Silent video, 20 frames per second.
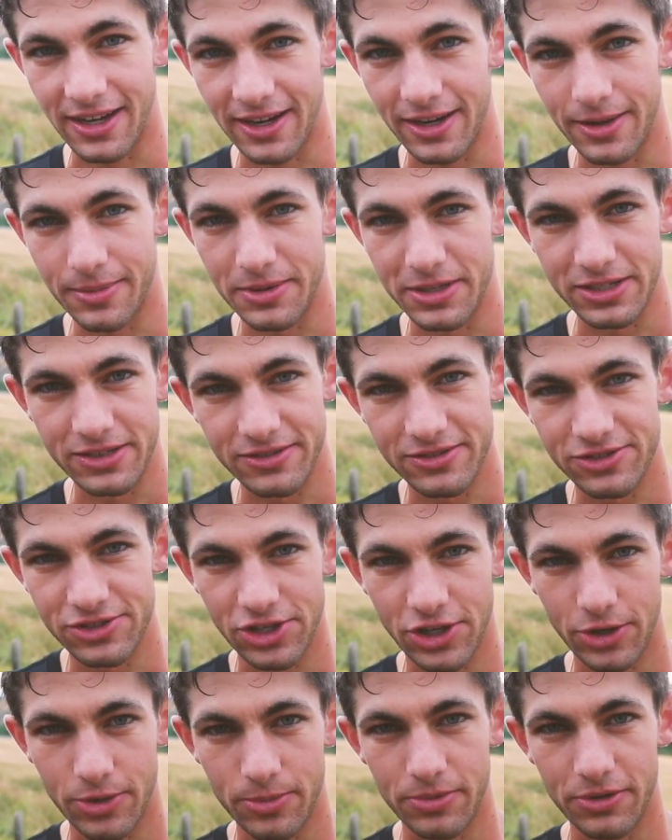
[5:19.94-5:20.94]
Lightham and
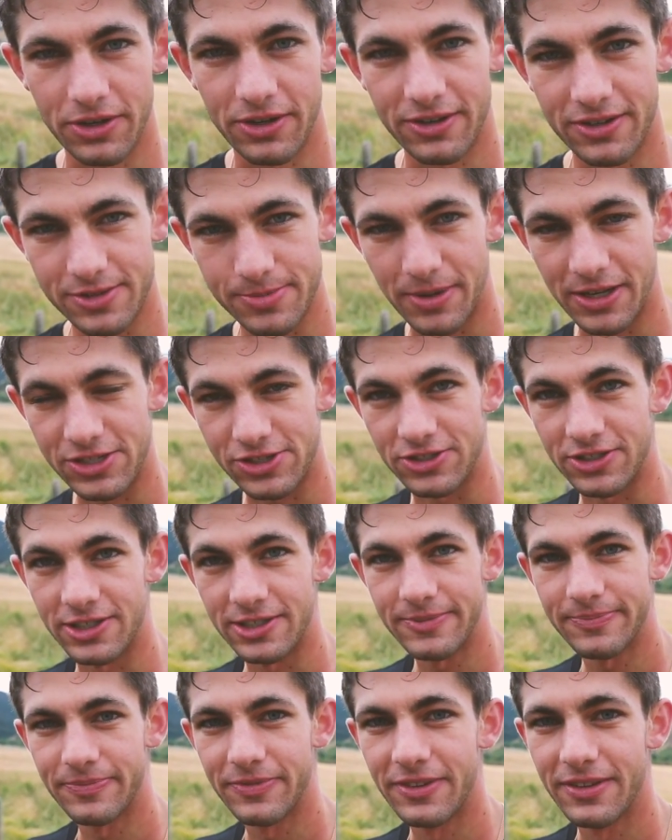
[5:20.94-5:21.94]
Jared Breer
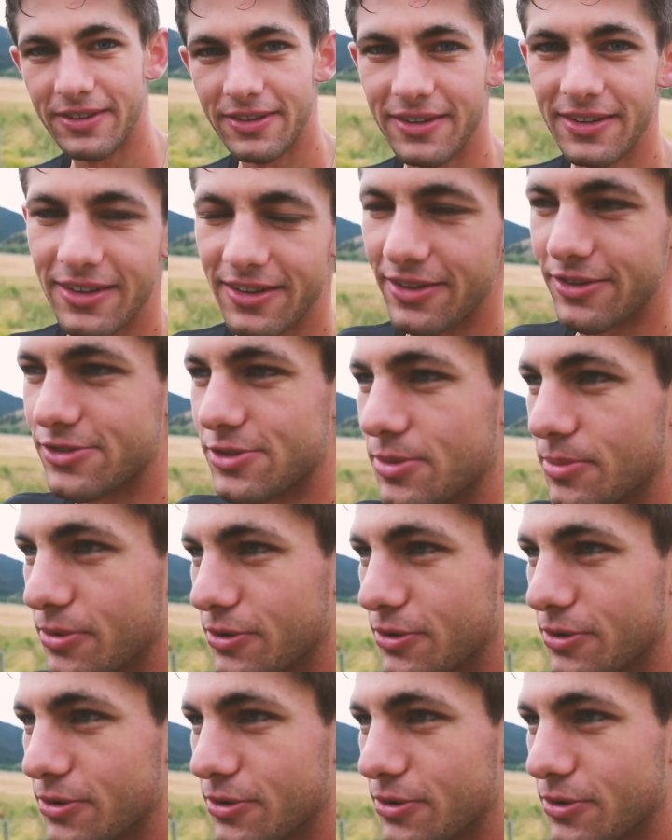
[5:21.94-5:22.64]
especially. Those are the